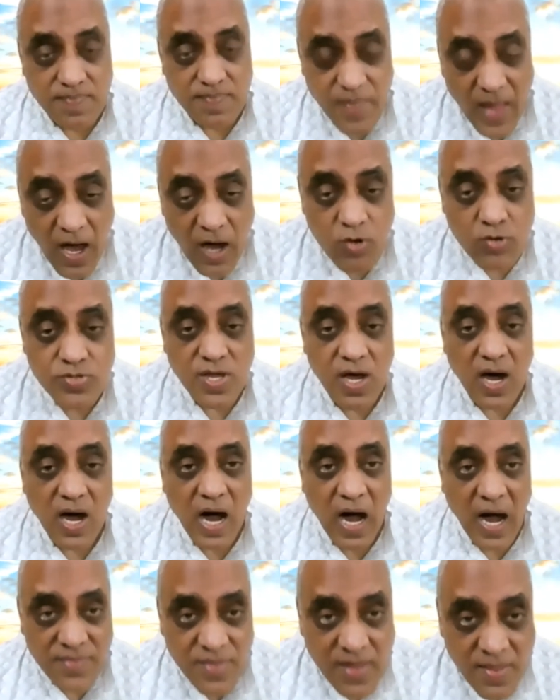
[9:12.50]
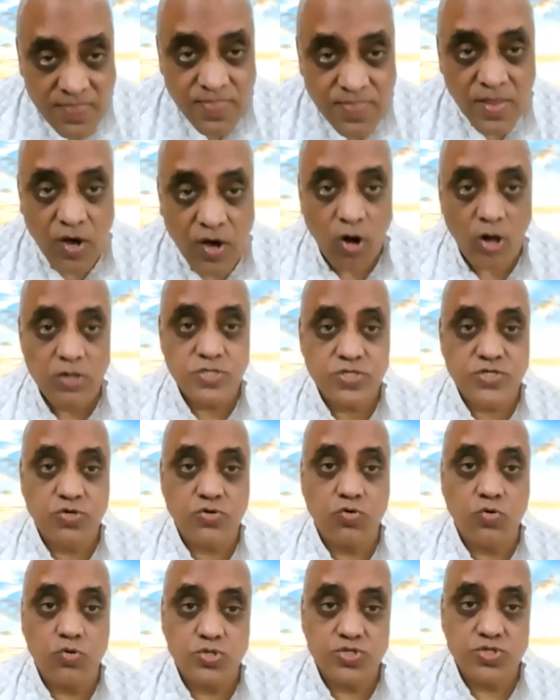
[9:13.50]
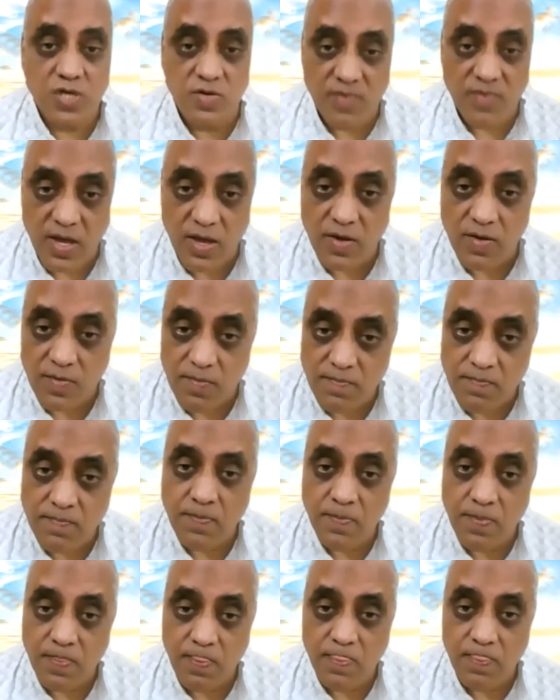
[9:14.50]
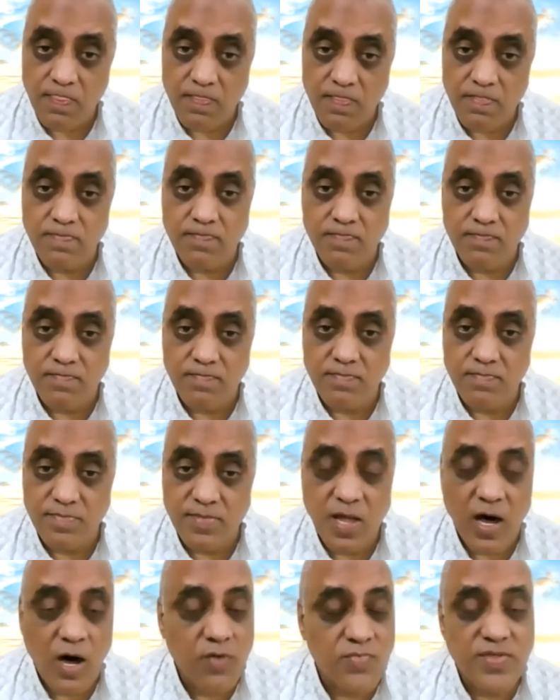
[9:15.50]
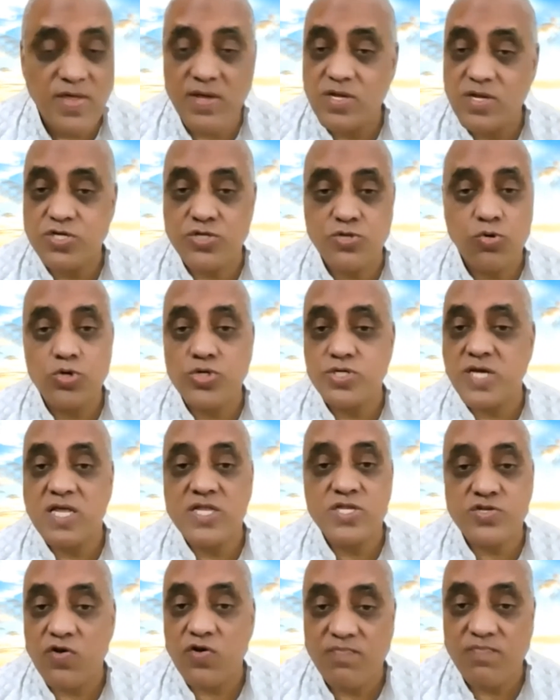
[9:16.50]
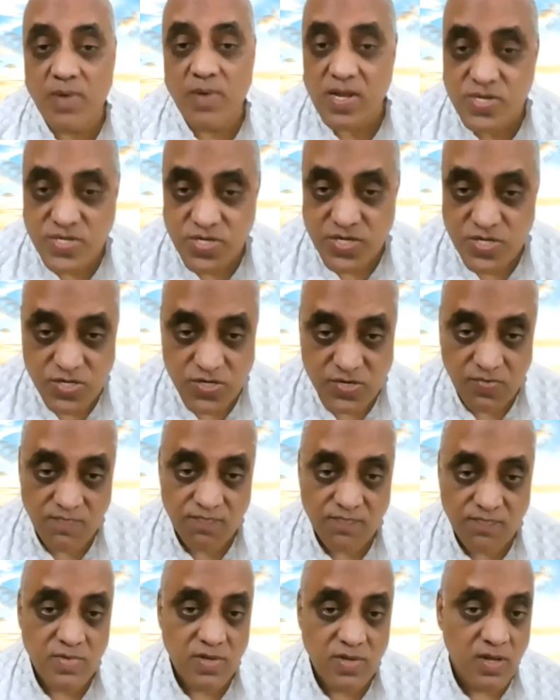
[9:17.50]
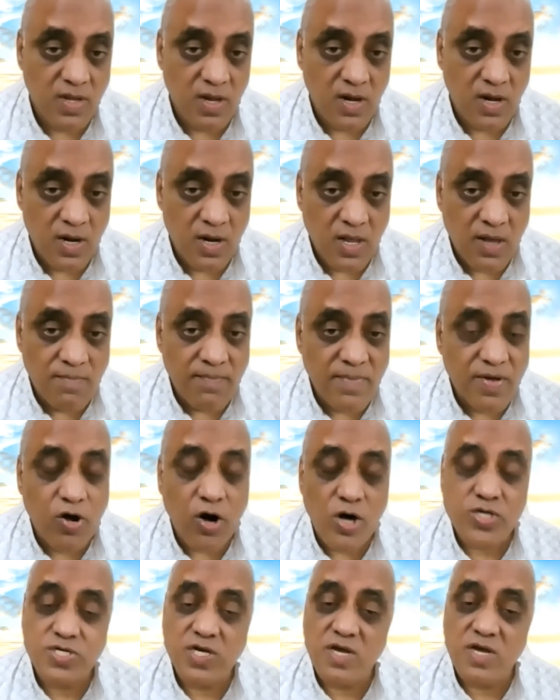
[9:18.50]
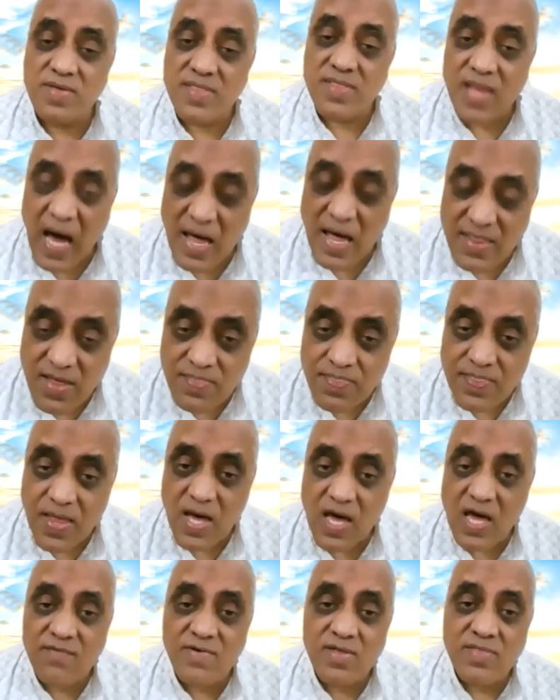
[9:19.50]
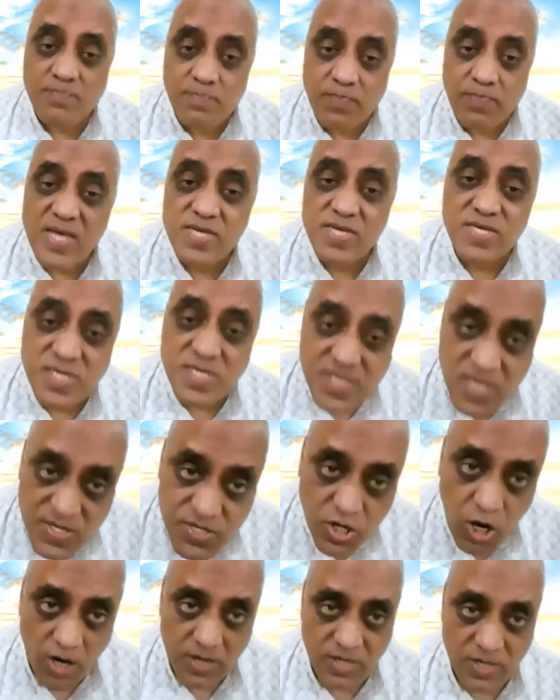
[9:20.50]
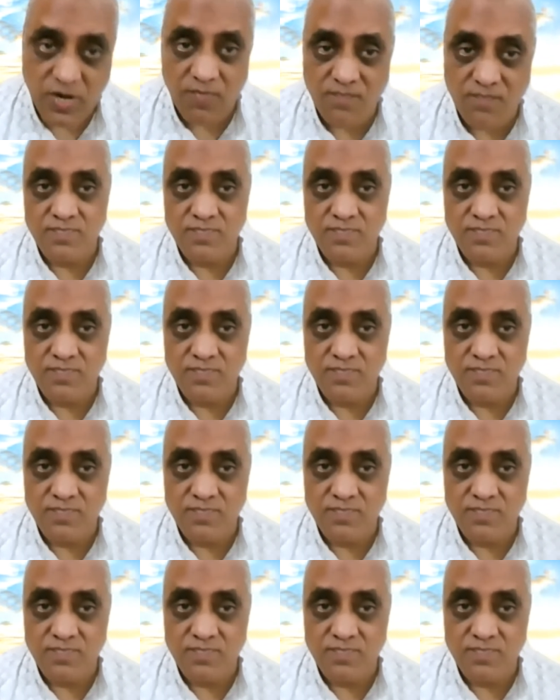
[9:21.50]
now the ananda also goes away. Now there is no sense of bliss. Because even ananda, even bliss is a thought.